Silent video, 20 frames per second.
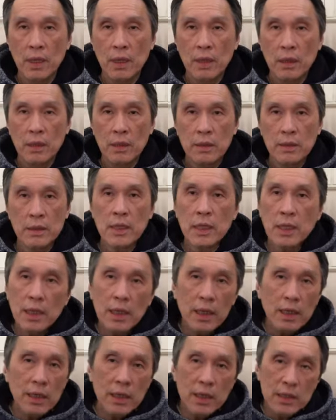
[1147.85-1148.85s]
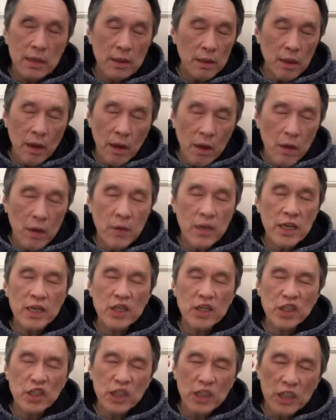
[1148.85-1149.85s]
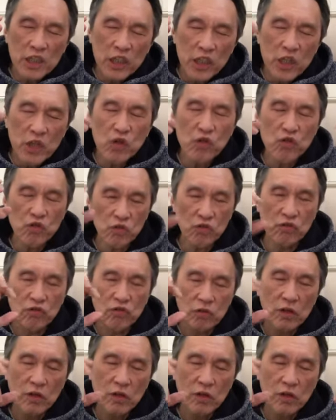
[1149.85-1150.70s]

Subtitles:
See, it is always tuned